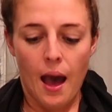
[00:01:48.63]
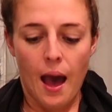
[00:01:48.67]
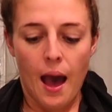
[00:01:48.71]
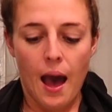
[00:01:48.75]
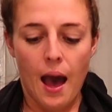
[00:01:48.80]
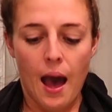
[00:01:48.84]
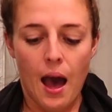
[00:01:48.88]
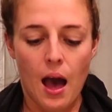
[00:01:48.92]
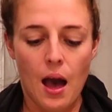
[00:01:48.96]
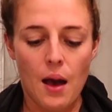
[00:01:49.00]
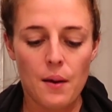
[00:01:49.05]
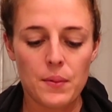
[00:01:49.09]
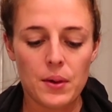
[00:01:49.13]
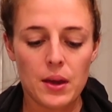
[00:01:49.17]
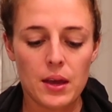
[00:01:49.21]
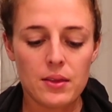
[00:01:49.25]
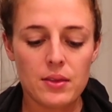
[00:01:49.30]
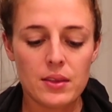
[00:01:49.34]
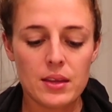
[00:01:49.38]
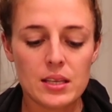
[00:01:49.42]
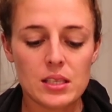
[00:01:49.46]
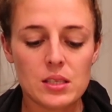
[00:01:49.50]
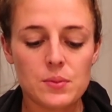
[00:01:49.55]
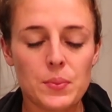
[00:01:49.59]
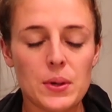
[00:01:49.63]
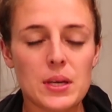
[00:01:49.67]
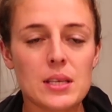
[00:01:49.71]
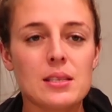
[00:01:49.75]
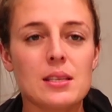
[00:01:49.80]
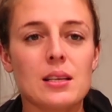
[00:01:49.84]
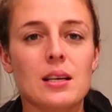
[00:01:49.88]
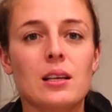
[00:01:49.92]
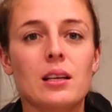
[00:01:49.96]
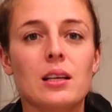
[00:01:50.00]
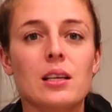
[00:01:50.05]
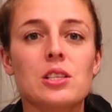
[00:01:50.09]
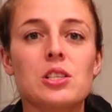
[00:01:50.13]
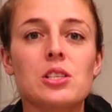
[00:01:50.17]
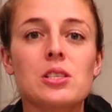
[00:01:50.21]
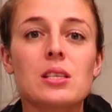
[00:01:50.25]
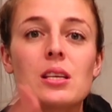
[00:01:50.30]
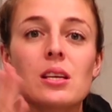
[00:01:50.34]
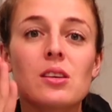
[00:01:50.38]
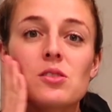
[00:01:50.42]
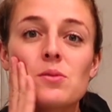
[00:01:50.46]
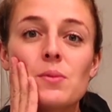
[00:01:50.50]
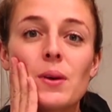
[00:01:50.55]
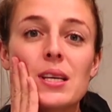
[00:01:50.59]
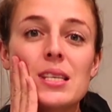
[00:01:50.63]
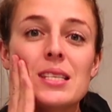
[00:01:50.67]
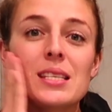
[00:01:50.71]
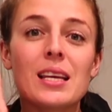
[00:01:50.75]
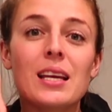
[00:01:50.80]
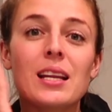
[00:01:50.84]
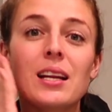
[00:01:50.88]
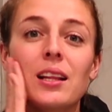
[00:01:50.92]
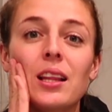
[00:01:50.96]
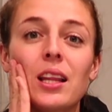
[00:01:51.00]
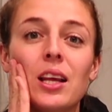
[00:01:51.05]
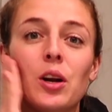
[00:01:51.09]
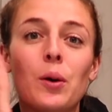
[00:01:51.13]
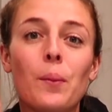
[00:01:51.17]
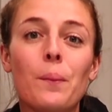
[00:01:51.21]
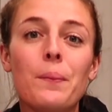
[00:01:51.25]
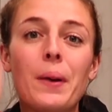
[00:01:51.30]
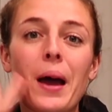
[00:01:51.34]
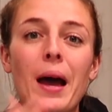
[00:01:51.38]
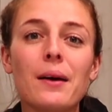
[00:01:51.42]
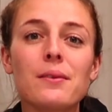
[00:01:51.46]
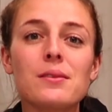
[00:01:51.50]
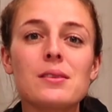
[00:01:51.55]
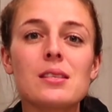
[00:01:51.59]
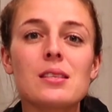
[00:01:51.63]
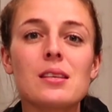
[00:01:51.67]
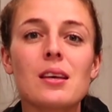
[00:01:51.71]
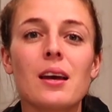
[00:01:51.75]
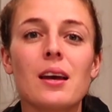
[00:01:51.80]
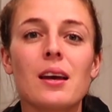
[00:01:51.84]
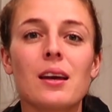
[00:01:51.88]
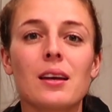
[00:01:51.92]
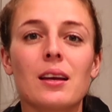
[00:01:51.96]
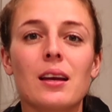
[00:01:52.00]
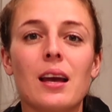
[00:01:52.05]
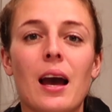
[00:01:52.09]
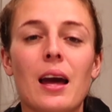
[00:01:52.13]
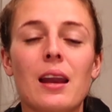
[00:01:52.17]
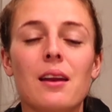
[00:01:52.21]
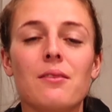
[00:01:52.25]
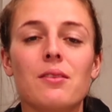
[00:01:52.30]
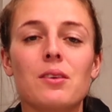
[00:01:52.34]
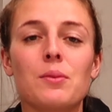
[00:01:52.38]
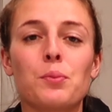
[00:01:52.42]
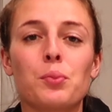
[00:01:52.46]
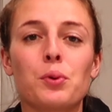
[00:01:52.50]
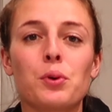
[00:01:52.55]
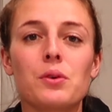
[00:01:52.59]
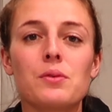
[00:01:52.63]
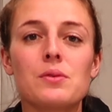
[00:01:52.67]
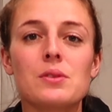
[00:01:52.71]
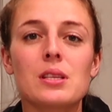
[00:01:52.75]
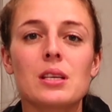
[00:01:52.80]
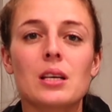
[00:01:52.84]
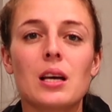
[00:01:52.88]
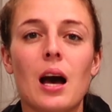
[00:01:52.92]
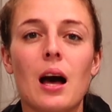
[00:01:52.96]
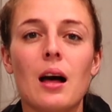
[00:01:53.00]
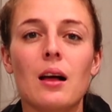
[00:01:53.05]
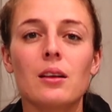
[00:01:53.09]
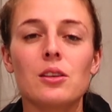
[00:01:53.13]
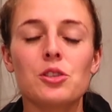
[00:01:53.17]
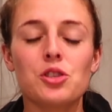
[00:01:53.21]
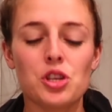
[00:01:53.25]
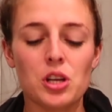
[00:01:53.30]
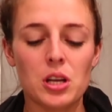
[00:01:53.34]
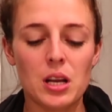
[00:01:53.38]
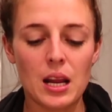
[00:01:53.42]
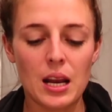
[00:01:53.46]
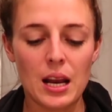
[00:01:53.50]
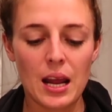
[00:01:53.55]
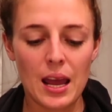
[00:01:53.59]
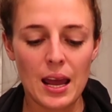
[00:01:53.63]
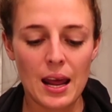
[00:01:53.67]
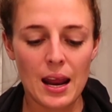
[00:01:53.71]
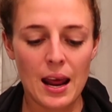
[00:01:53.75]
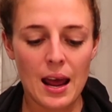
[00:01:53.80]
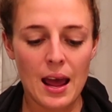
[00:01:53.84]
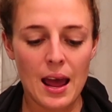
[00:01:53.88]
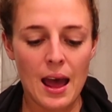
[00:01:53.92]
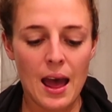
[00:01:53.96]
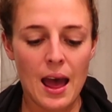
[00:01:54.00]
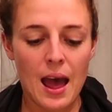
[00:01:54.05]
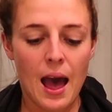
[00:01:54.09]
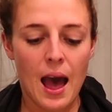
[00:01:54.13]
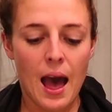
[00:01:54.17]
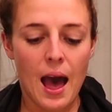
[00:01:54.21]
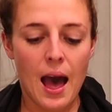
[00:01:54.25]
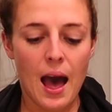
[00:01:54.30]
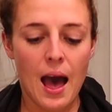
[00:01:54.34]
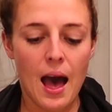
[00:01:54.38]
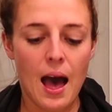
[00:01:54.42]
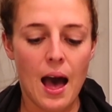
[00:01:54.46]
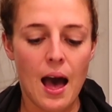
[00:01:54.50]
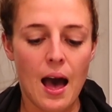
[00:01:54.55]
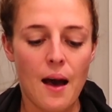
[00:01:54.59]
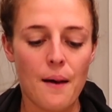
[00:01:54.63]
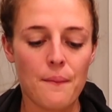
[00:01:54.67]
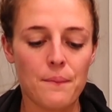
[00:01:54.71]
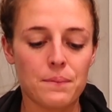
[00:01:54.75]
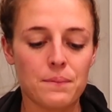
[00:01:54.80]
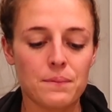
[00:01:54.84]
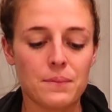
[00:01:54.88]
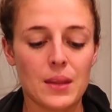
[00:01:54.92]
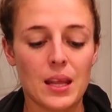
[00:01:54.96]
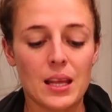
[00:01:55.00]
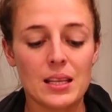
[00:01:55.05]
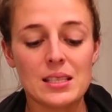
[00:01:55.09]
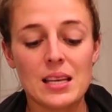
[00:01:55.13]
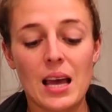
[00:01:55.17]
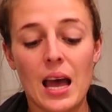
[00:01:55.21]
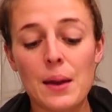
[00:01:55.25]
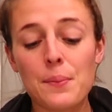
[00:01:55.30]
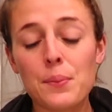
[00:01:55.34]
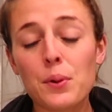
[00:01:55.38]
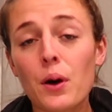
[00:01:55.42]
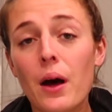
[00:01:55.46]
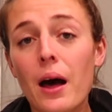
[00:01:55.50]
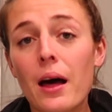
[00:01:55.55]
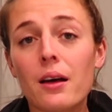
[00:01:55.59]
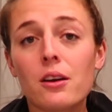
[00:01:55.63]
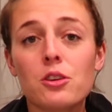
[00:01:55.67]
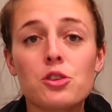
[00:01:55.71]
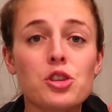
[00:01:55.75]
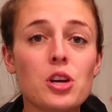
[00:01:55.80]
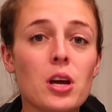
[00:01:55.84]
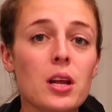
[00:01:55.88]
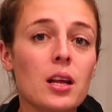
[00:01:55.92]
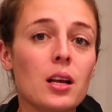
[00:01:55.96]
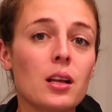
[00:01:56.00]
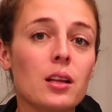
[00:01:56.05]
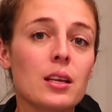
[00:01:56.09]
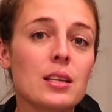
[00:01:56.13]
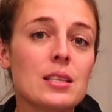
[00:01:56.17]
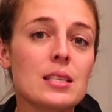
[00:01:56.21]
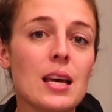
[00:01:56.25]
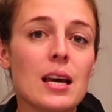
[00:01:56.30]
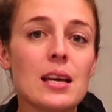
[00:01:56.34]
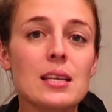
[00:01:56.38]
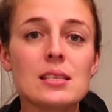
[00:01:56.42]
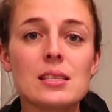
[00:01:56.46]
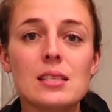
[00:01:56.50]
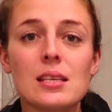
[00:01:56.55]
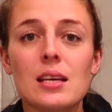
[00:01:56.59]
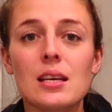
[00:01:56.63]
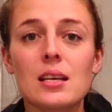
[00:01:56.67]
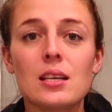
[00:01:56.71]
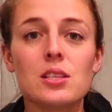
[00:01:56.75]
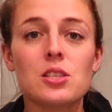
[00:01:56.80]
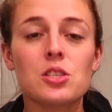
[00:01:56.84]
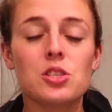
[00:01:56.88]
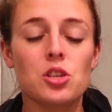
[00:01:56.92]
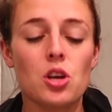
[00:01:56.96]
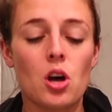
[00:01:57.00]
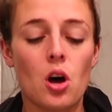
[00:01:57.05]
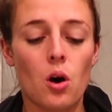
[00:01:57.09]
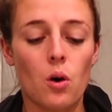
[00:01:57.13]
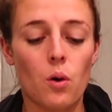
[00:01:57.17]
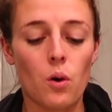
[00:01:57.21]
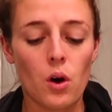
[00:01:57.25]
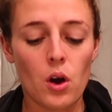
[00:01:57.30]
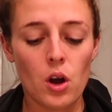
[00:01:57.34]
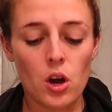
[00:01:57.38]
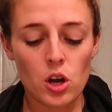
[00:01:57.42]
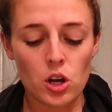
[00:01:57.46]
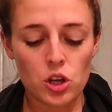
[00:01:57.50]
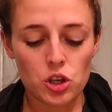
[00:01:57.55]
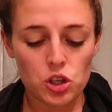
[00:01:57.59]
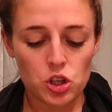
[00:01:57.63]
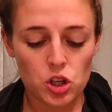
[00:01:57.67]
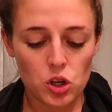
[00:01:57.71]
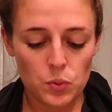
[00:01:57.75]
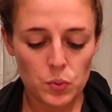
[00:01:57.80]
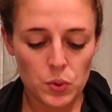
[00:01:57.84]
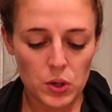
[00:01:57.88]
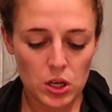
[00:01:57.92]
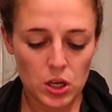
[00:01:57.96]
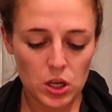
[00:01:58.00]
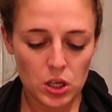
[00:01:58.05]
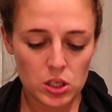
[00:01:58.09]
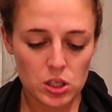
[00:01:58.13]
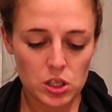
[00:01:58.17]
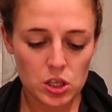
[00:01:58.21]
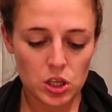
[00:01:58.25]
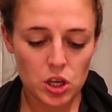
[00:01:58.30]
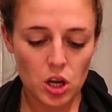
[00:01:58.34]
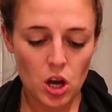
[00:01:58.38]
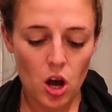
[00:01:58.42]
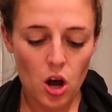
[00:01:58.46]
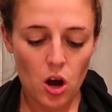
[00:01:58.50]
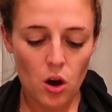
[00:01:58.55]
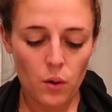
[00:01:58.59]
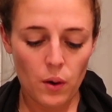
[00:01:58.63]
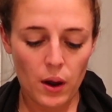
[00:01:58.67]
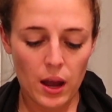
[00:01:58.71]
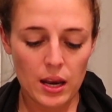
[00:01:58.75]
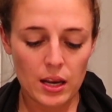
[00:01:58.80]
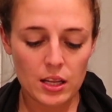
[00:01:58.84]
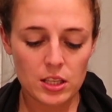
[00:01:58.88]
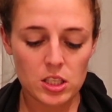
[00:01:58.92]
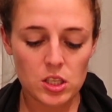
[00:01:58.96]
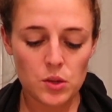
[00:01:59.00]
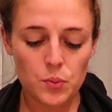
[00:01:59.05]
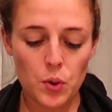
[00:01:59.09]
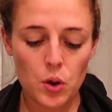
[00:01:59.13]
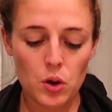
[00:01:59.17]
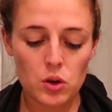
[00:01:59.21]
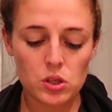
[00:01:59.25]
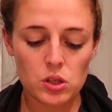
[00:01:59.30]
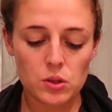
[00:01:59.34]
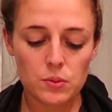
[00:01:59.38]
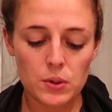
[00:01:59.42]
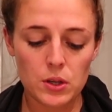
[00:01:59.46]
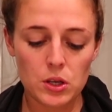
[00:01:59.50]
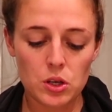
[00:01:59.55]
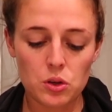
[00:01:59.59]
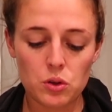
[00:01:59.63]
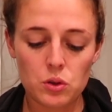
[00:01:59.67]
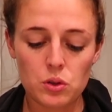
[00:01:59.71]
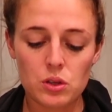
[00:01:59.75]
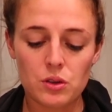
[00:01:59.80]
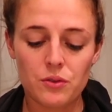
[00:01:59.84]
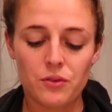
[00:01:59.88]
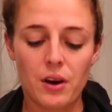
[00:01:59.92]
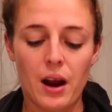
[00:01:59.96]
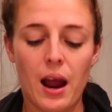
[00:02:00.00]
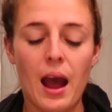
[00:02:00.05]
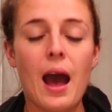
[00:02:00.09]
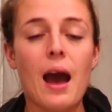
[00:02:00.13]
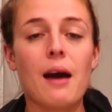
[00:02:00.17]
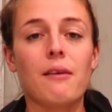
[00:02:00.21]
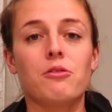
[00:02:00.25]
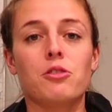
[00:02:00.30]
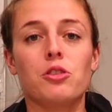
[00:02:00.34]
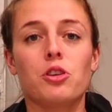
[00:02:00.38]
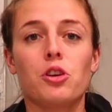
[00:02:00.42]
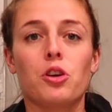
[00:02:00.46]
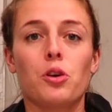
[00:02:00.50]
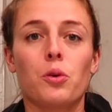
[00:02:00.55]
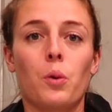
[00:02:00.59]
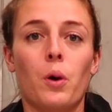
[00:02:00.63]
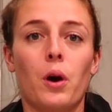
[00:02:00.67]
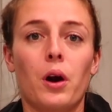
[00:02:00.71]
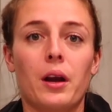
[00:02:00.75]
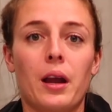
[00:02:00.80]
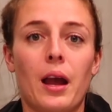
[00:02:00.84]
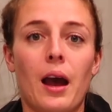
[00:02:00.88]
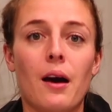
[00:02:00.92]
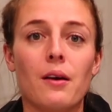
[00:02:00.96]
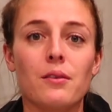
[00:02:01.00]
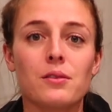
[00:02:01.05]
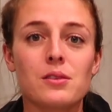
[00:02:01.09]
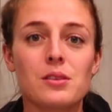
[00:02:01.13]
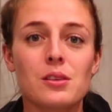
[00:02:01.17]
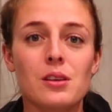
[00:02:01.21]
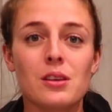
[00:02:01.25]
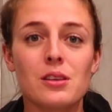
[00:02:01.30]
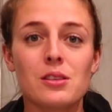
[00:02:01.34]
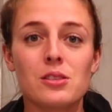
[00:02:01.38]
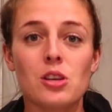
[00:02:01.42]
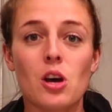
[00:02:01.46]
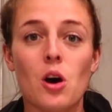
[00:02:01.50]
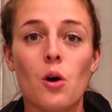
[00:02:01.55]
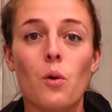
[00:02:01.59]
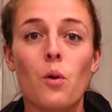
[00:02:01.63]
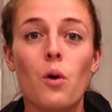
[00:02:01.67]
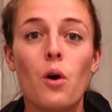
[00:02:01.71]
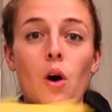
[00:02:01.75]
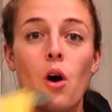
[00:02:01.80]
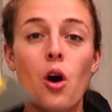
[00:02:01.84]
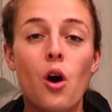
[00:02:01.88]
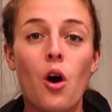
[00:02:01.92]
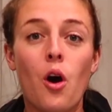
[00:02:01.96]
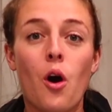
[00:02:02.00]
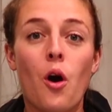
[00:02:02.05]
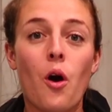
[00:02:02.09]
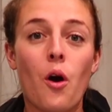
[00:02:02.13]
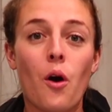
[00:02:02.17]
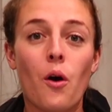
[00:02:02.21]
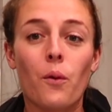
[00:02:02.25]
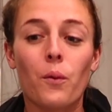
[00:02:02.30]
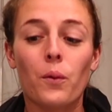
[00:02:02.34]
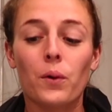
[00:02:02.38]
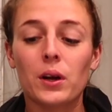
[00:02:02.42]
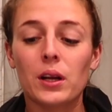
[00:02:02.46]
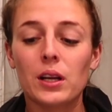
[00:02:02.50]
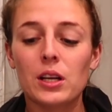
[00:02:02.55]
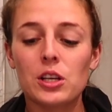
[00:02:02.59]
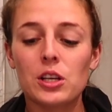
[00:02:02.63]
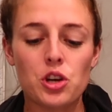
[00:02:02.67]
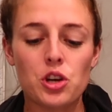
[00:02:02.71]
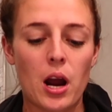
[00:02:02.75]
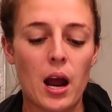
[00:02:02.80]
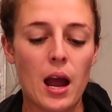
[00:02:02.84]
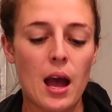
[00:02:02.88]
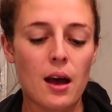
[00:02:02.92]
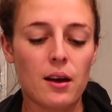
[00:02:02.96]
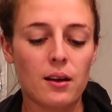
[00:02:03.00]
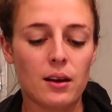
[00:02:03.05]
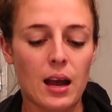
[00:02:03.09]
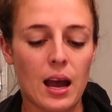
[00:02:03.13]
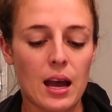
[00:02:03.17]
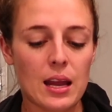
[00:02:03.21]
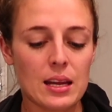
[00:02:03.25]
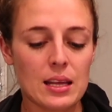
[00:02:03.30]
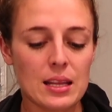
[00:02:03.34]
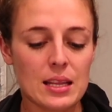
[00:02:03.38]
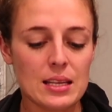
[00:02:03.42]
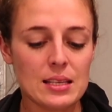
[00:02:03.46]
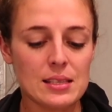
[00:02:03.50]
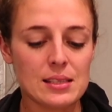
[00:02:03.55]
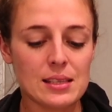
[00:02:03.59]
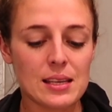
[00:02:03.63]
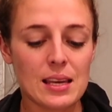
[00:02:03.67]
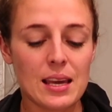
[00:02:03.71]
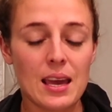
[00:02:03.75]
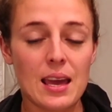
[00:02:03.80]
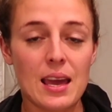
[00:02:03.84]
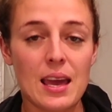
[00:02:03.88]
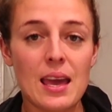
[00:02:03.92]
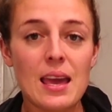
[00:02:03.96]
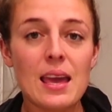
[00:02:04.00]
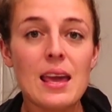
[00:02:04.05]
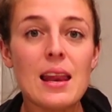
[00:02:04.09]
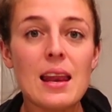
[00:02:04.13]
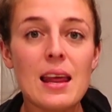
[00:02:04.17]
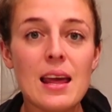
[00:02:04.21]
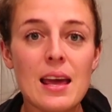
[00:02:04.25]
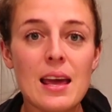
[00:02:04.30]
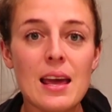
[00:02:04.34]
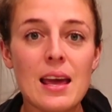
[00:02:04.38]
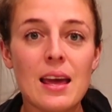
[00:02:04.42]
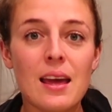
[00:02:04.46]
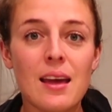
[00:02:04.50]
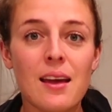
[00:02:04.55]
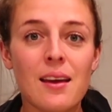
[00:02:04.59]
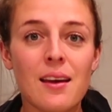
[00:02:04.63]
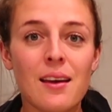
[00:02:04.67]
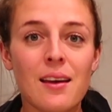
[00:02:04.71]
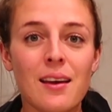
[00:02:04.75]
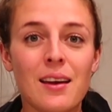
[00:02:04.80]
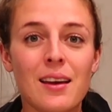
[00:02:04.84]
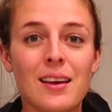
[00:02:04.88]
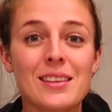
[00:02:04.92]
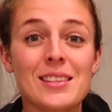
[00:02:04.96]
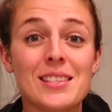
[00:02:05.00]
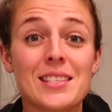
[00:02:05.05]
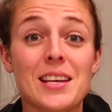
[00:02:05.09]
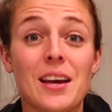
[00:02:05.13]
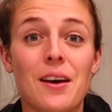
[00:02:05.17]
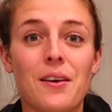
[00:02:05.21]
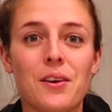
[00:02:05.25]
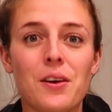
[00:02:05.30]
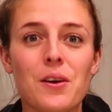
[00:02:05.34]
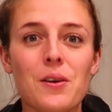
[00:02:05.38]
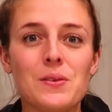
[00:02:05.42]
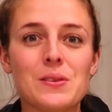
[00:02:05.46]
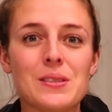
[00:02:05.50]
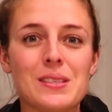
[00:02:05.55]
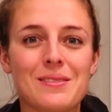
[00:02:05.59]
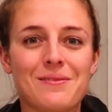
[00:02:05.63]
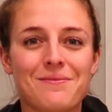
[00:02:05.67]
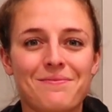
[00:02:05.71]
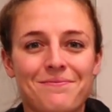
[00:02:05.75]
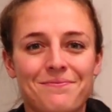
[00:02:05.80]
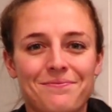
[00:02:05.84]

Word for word: Um, and this basically just gives my skin a little bounce. It kind of improves the collagen in it. Um, it's hypoallergenically tested, so should be good to go. And it's supposed to be used for after your workouts. So we're try out kind of this kit, see how it goes.